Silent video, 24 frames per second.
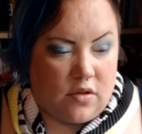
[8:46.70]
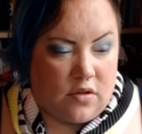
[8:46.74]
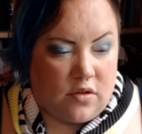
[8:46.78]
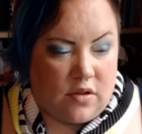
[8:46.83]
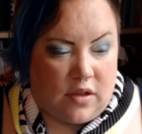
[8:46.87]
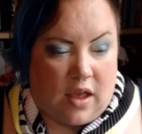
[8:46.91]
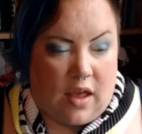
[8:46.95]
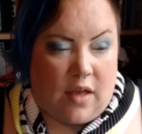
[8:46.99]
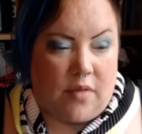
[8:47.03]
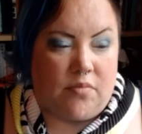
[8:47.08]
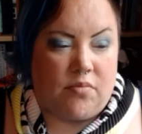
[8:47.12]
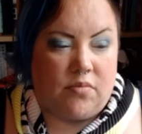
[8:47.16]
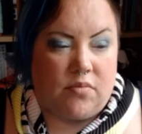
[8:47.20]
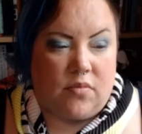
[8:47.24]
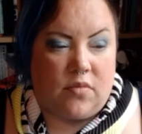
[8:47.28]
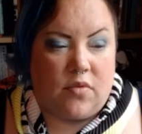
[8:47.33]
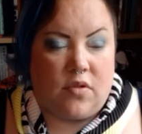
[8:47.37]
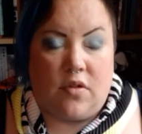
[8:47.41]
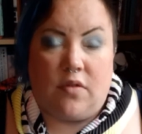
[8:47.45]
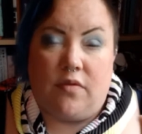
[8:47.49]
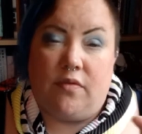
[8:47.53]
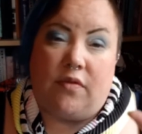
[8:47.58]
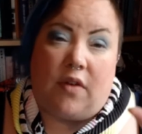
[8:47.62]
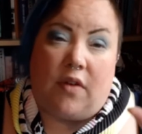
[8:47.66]
yeah,
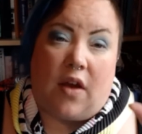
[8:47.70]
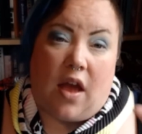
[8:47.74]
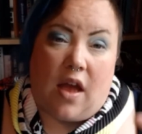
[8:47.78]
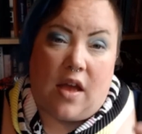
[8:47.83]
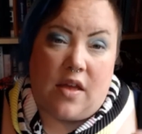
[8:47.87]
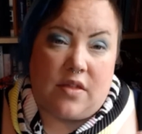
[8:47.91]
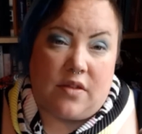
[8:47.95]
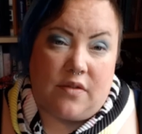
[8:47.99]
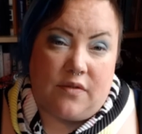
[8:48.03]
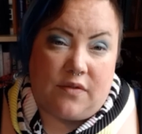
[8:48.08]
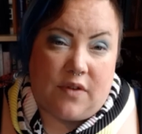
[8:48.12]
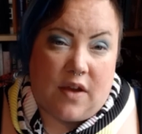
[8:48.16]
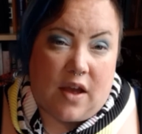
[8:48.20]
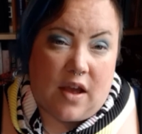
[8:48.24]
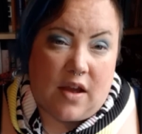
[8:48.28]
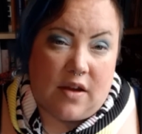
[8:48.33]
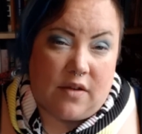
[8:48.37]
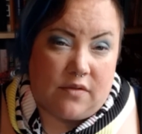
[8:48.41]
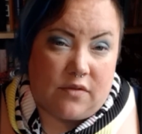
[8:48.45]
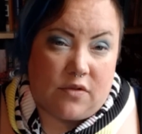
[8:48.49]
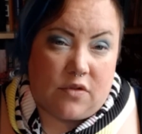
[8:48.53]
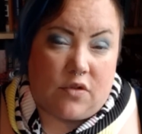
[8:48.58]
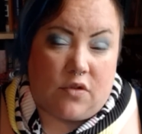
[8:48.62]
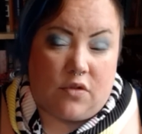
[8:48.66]
the
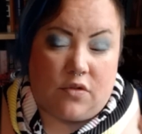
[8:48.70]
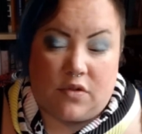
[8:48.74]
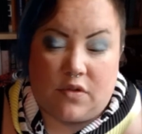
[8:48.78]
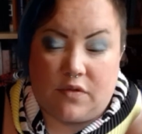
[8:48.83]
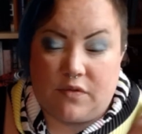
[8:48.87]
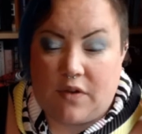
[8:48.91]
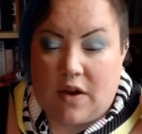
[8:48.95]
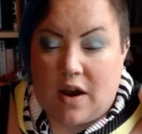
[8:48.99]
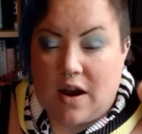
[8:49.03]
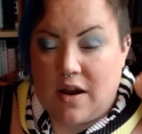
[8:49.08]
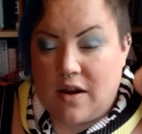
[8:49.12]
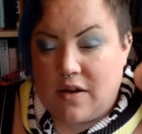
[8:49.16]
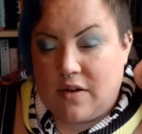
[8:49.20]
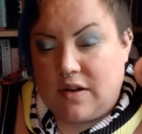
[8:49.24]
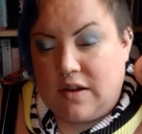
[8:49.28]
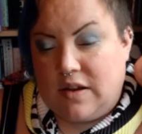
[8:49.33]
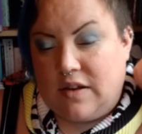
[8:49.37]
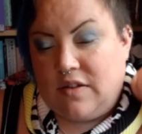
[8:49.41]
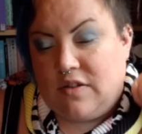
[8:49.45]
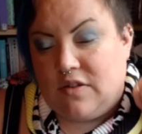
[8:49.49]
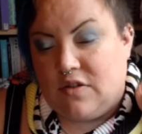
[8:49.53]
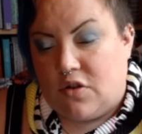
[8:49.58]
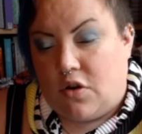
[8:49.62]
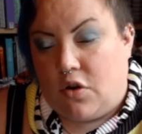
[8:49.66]
VAT
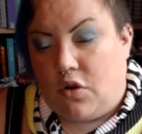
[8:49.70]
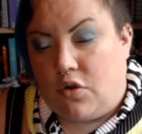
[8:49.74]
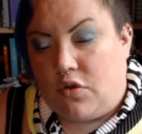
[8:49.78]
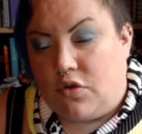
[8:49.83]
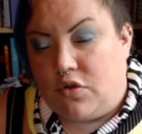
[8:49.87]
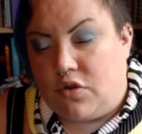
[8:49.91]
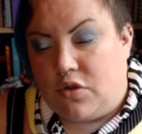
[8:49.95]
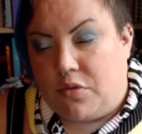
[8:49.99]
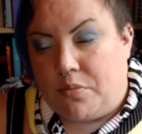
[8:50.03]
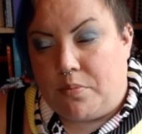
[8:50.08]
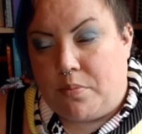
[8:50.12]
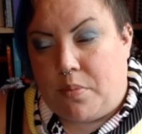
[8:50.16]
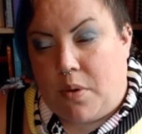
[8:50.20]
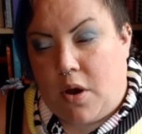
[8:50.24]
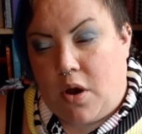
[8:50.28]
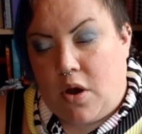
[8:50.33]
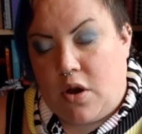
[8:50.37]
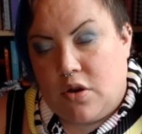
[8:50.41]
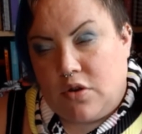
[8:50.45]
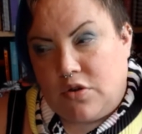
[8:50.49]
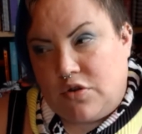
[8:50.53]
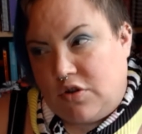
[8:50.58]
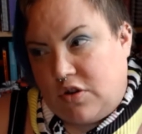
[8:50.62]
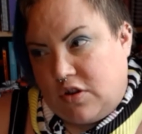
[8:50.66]
isn't on the
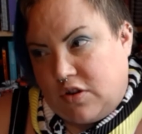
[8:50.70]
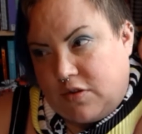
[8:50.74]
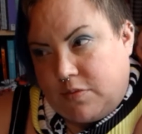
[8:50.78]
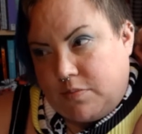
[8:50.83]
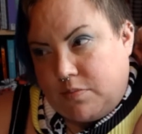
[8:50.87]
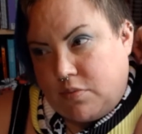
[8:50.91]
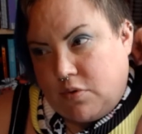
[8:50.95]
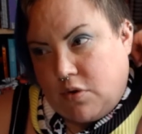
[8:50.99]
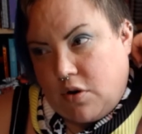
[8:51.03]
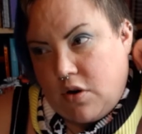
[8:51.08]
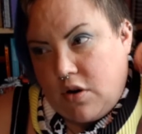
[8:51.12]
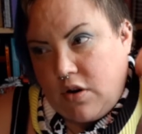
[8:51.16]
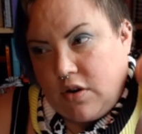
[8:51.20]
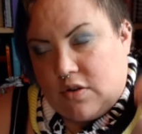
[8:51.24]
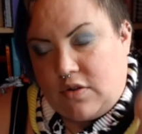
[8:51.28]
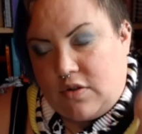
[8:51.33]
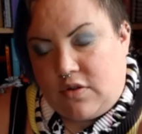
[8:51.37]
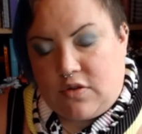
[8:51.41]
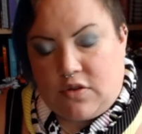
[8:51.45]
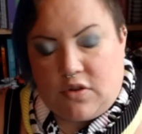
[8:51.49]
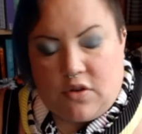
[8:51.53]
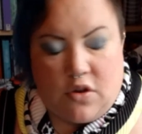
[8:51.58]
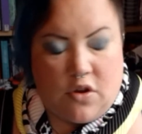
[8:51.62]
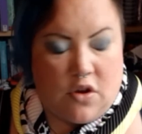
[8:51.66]
purchase
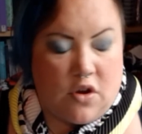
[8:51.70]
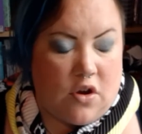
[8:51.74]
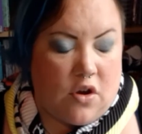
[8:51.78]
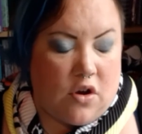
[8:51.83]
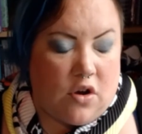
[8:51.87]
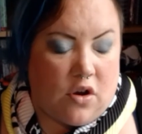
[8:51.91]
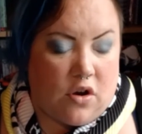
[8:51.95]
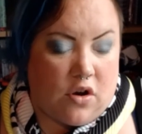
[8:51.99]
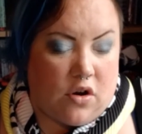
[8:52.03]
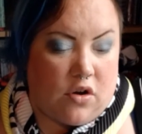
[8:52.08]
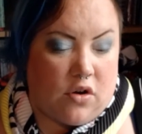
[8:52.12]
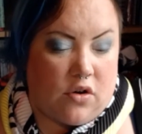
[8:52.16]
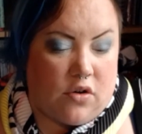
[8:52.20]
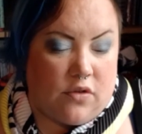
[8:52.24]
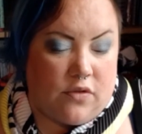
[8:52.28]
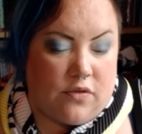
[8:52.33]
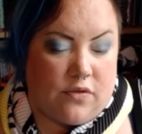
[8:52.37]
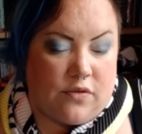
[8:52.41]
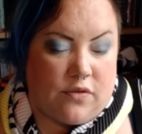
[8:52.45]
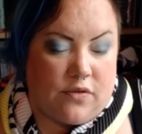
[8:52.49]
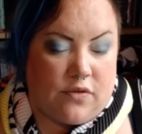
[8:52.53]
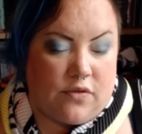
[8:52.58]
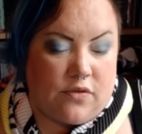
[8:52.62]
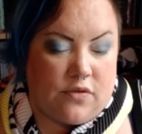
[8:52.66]
price of
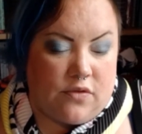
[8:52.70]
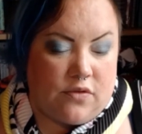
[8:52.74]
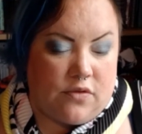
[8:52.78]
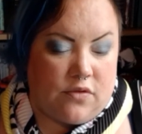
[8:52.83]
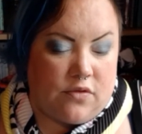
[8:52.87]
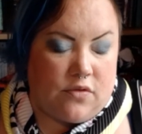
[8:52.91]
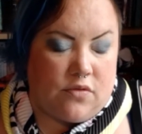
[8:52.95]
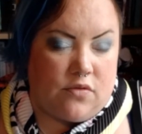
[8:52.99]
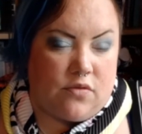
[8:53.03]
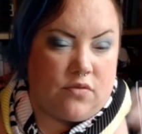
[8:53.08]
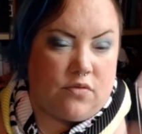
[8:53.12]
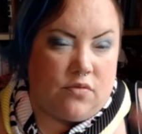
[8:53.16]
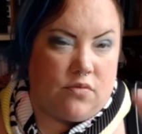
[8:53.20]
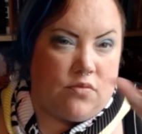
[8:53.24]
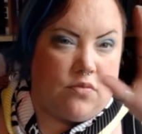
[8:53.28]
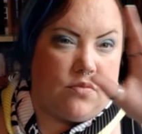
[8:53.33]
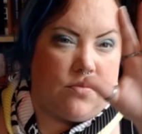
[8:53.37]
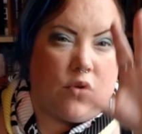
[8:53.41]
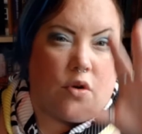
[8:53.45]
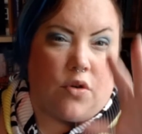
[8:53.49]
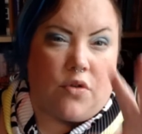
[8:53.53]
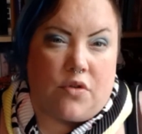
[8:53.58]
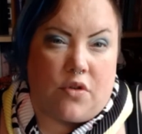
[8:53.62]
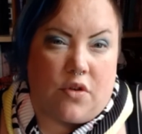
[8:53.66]

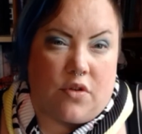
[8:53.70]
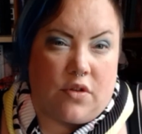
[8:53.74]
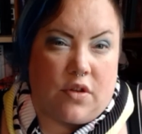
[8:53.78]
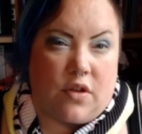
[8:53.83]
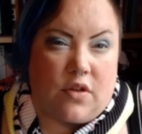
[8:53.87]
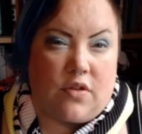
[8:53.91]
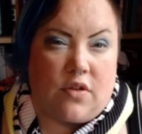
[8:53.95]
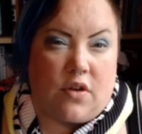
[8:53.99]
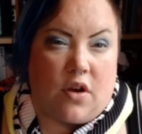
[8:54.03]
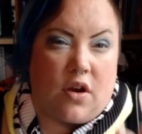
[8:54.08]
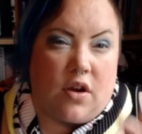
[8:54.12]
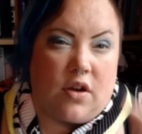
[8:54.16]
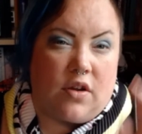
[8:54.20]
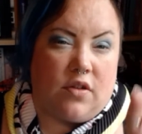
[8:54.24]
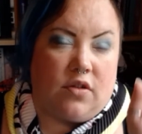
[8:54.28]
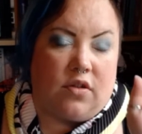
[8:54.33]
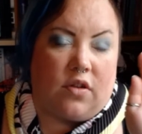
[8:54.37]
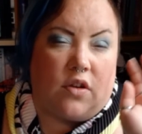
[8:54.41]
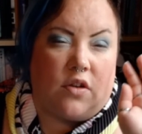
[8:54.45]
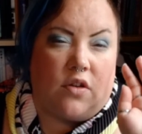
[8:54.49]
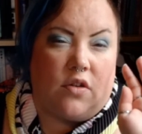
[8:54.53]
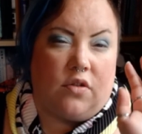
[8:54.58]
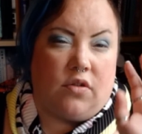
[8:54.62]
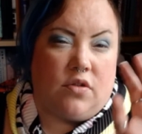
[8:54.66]
what's on the site. So
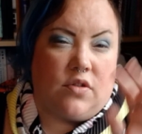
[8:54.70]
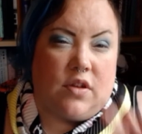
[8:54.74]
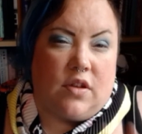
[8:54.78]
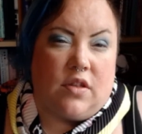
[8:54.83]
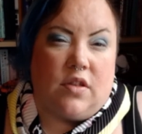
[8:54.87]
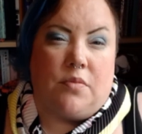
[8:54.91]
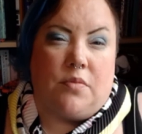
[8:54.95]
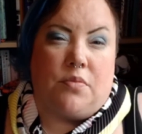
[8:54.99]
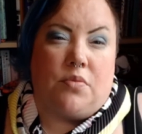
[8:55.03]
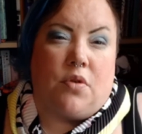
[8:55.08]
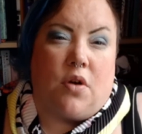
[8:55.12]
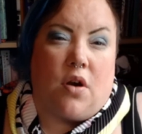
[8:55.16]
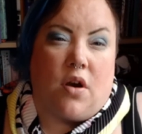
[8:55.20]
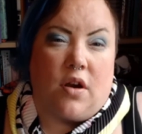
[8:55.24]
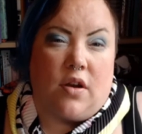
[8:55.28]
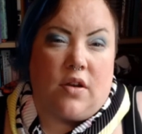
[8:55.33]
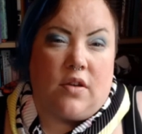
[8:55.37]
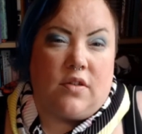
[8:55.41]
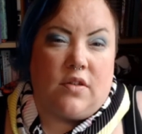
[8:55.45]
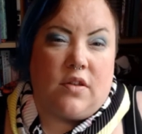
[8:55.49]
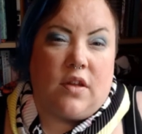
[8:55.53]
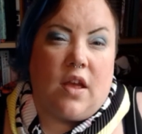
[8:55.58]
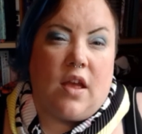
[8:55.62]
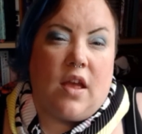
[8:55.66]
you'll see the
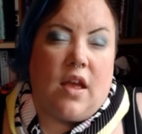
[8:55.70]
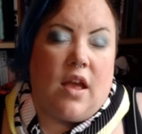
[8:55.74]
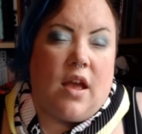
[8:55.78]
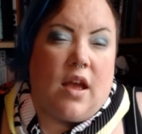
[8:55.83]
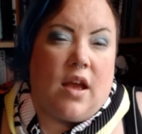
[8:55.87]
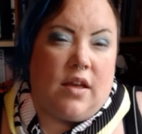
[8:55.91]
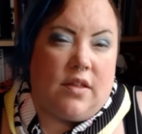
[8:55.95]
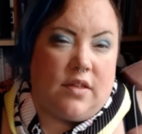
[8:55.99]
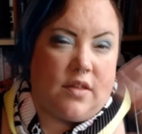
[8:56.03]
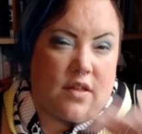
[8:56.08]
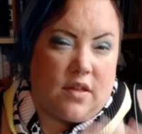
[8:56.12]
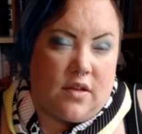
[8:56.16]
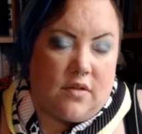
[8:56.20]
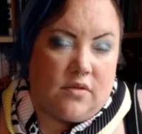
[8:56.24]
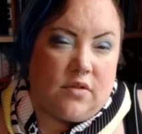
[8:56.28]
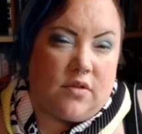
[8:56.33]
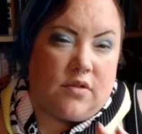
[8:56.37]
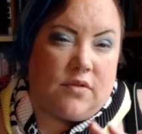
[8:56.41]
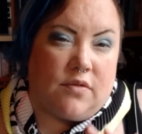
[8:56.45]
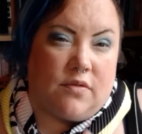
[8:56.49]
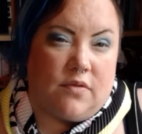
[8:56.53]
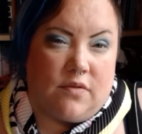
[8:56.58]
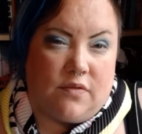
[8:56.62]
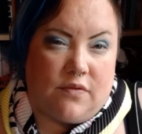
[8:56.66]
price. And then there was
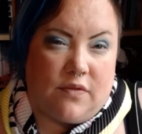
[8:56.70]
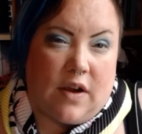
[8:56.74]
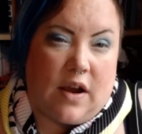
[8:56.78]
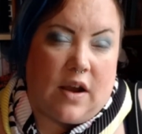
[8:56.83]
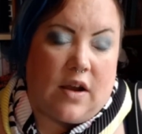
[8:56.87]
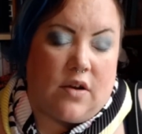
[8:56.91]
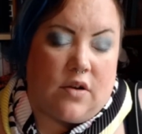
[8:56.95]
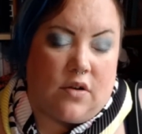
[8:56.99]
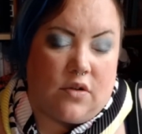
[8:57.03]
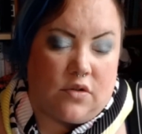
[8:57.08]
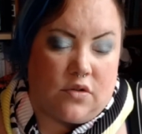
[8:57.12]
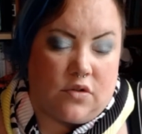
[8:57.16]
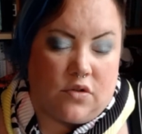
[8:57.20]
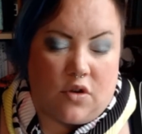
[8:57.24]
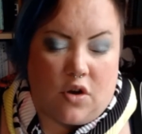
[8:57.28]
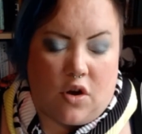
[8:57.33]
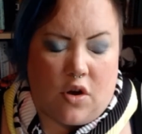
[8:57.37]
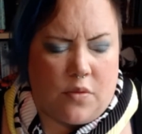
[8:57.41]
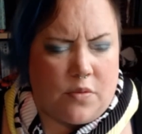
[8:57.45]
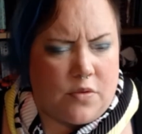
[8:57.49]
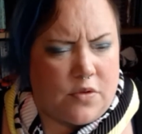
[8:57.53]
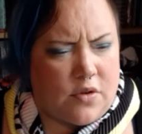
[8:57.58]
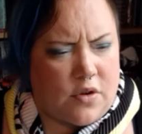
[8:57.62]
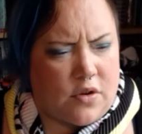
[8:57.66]
VAT on
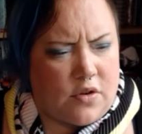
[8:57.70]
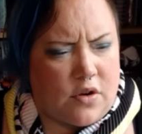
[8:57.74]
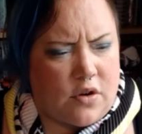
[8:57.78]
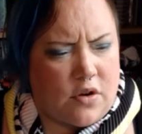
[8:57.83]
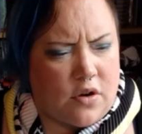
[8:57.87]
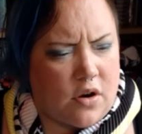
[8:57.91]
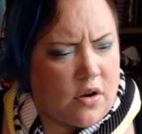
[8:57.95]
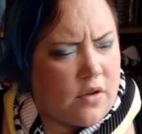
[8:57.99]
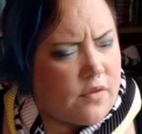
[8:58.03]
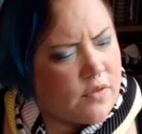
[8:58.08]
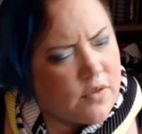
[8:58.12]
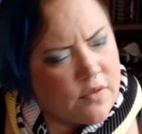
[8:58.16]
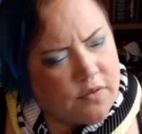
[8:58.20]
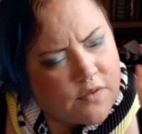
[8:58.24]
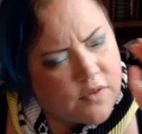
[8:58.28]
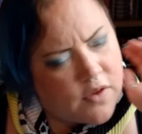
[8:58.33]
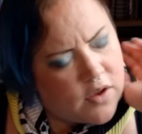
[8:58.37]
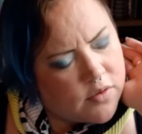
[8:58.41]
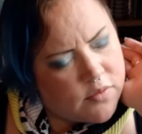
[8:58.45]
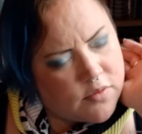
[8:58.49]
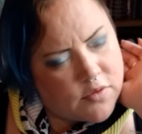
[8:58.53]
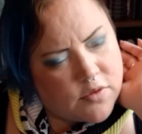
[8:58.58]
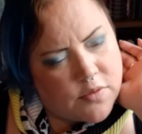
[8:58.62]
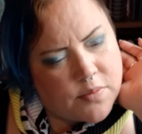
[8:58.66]
top, so I don't know if the
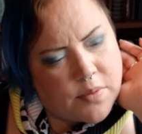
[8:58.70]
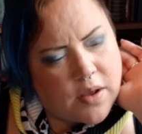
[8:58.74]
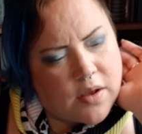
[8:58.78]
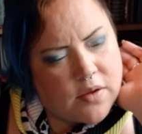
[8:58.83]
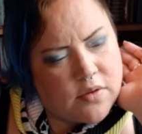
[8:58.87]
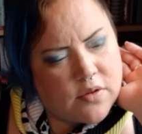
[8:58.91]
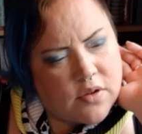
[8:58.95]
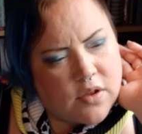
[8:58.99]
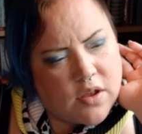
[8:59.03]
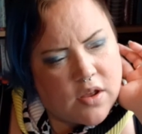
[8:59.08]
VAT was about